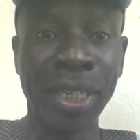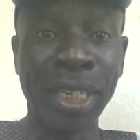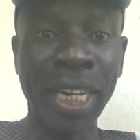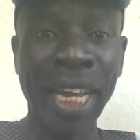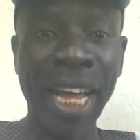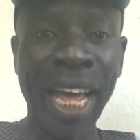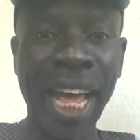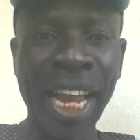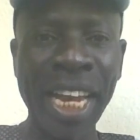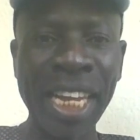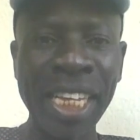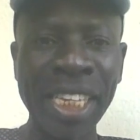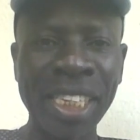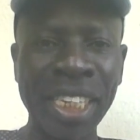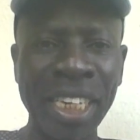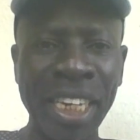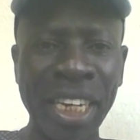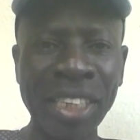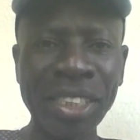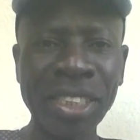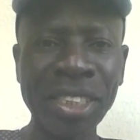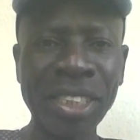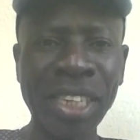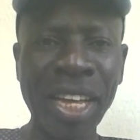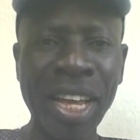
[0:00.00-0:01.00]
Dear
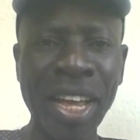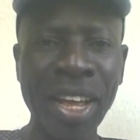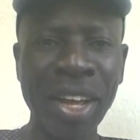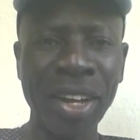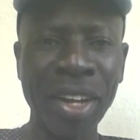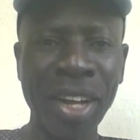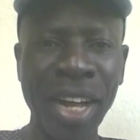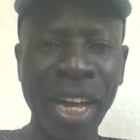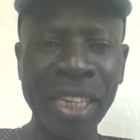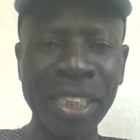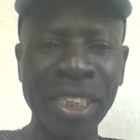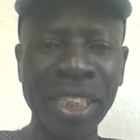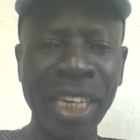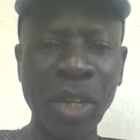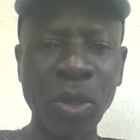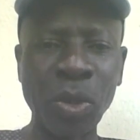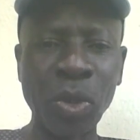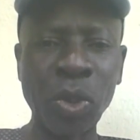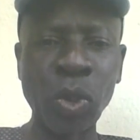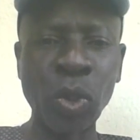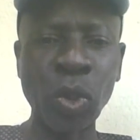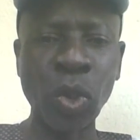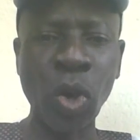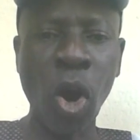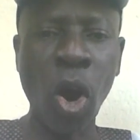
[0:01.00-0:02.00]
listeners, I
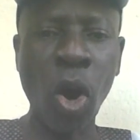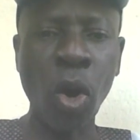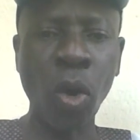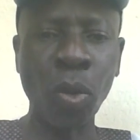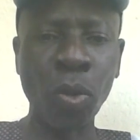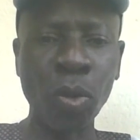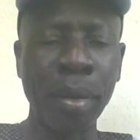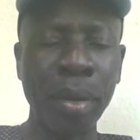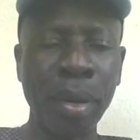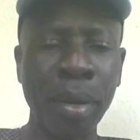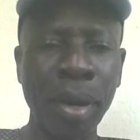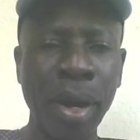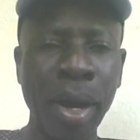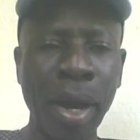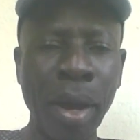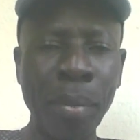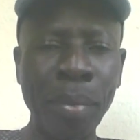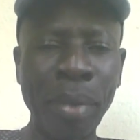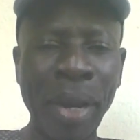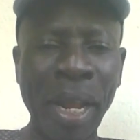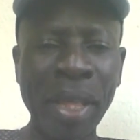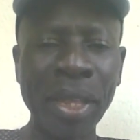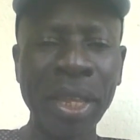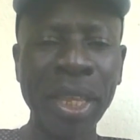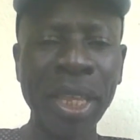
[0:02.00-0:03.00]
salute you all.
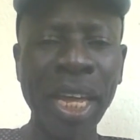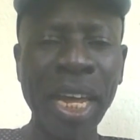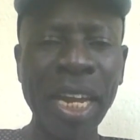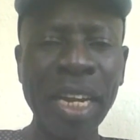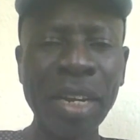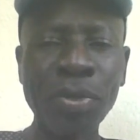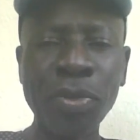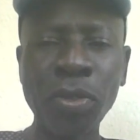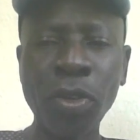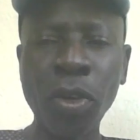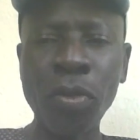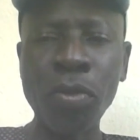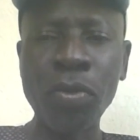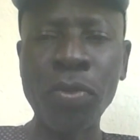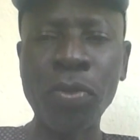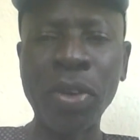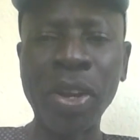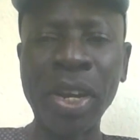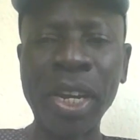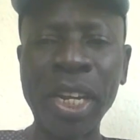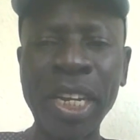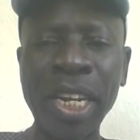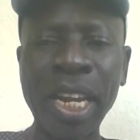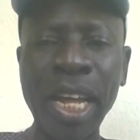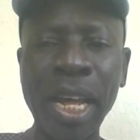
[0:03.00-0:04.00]
I'm Nathan from
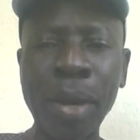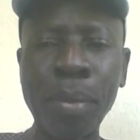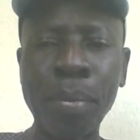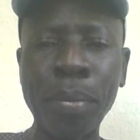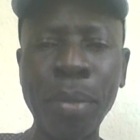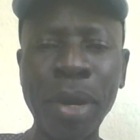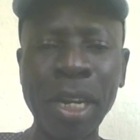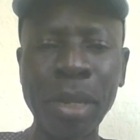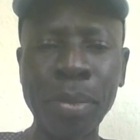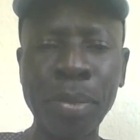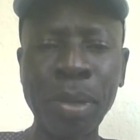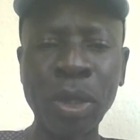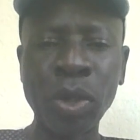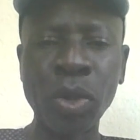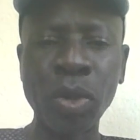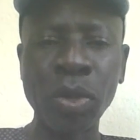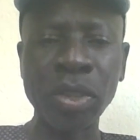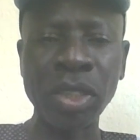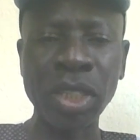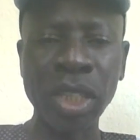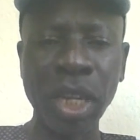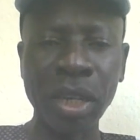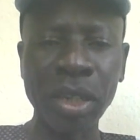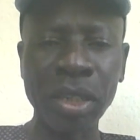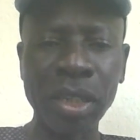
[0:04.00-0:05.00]
Felina Management
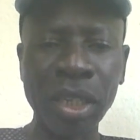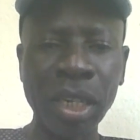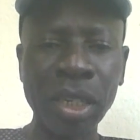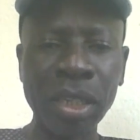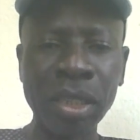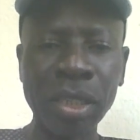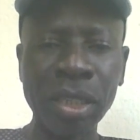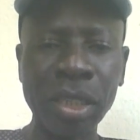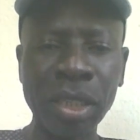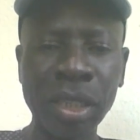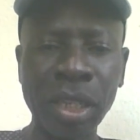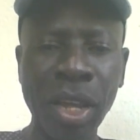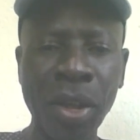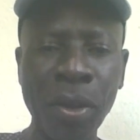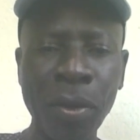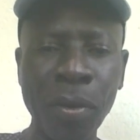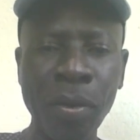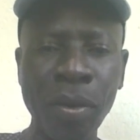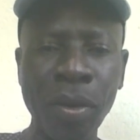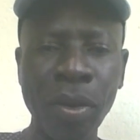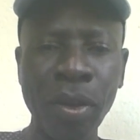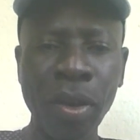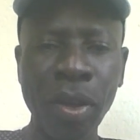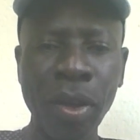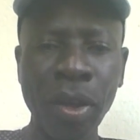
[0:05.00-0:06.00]
Consultants.
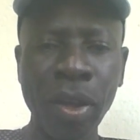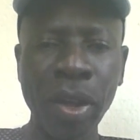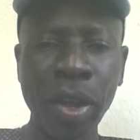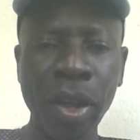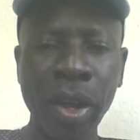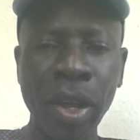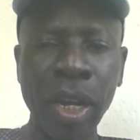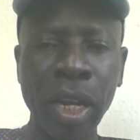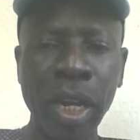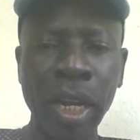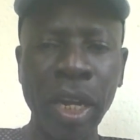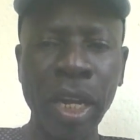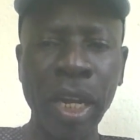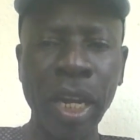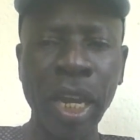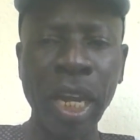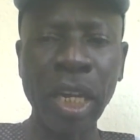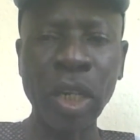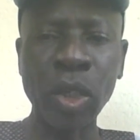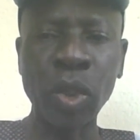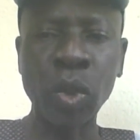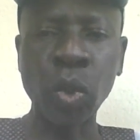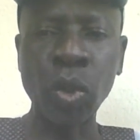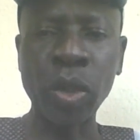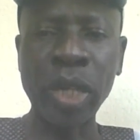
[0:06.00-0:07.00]

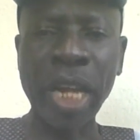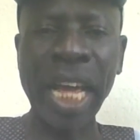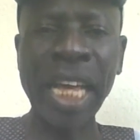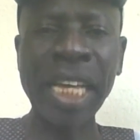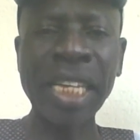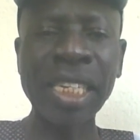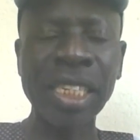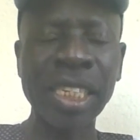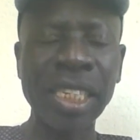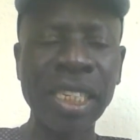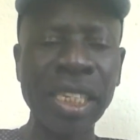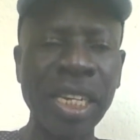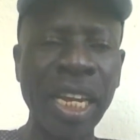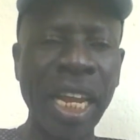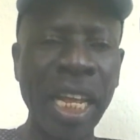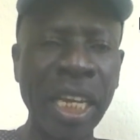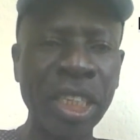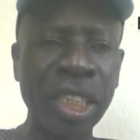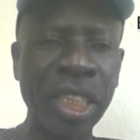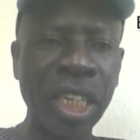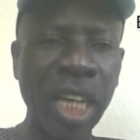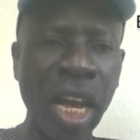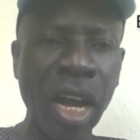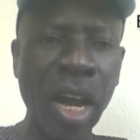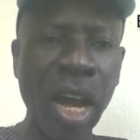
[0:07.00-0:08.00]
In today's
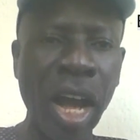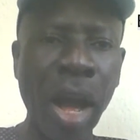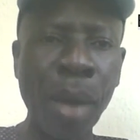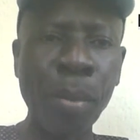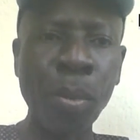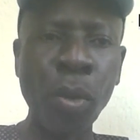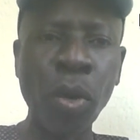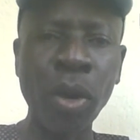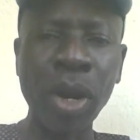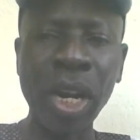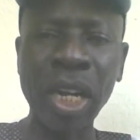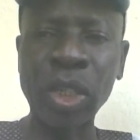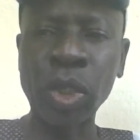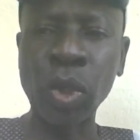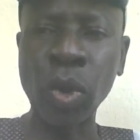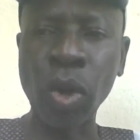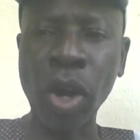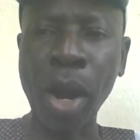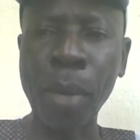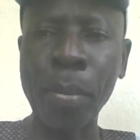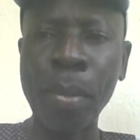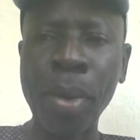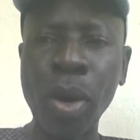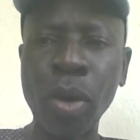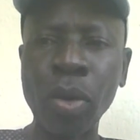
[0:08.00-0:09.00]
lecture, I'm going to talk
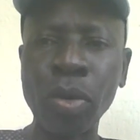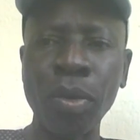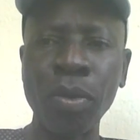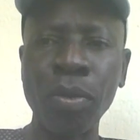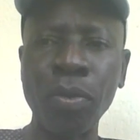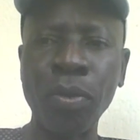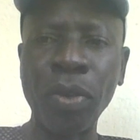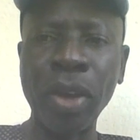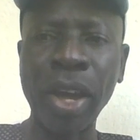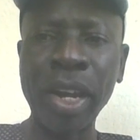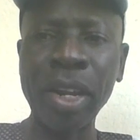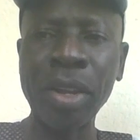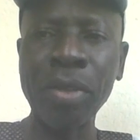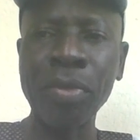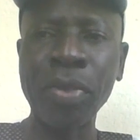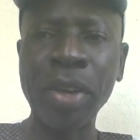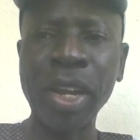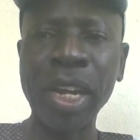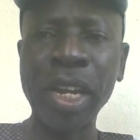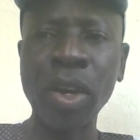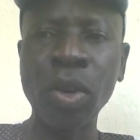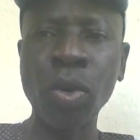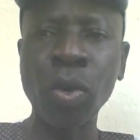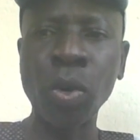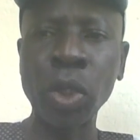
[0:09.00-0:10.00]
about
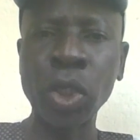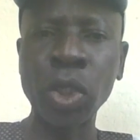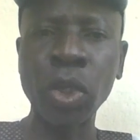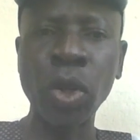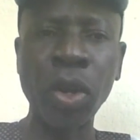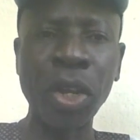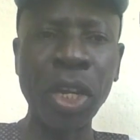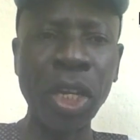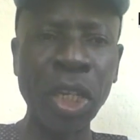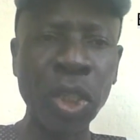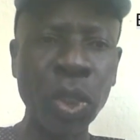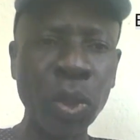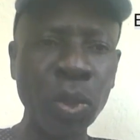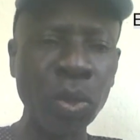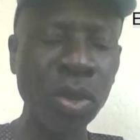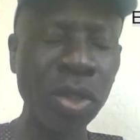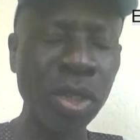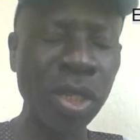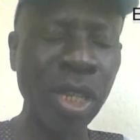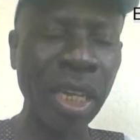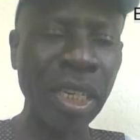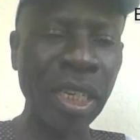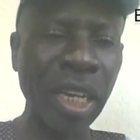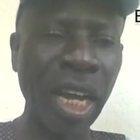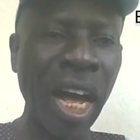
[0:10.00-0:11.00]
very crucial
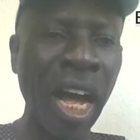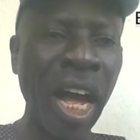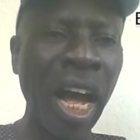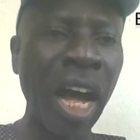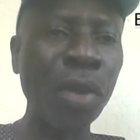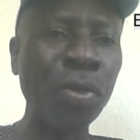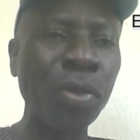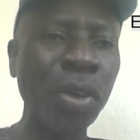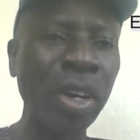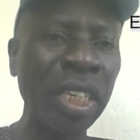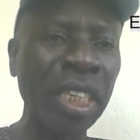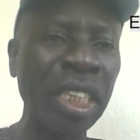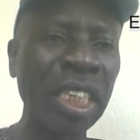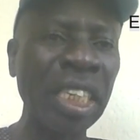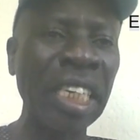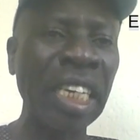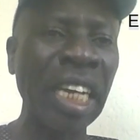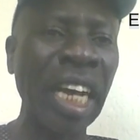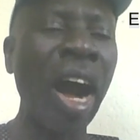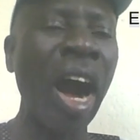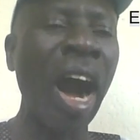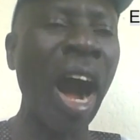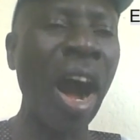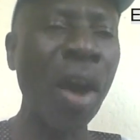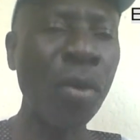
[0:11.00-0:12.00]
issues that are
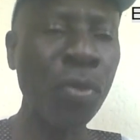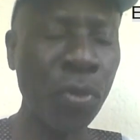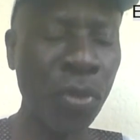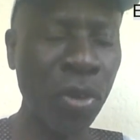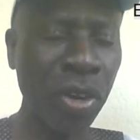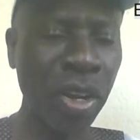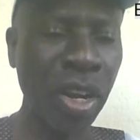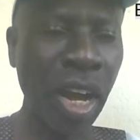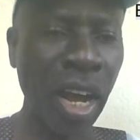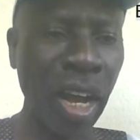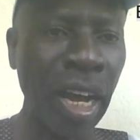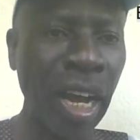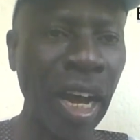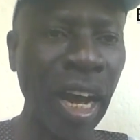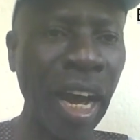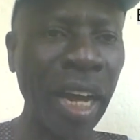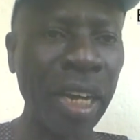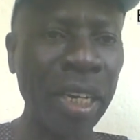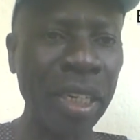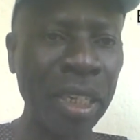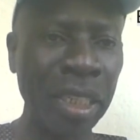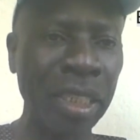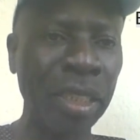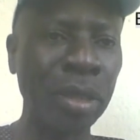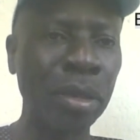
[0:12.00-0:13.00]
affecting Africa
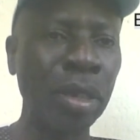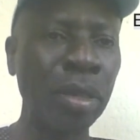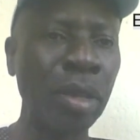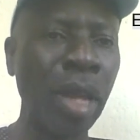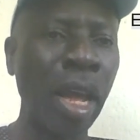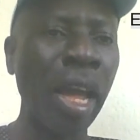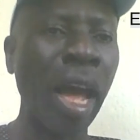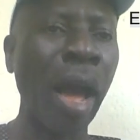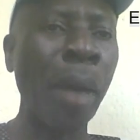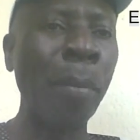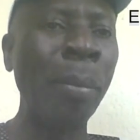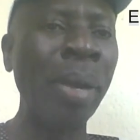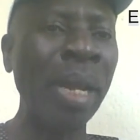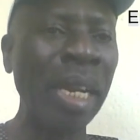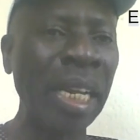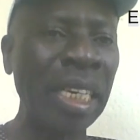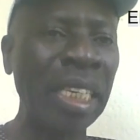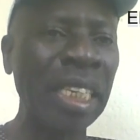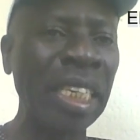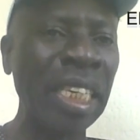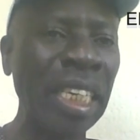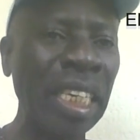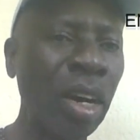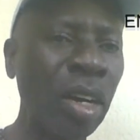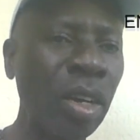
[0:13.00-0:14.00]
and its
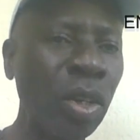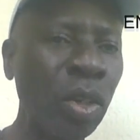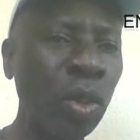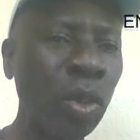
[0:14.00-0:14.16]
ability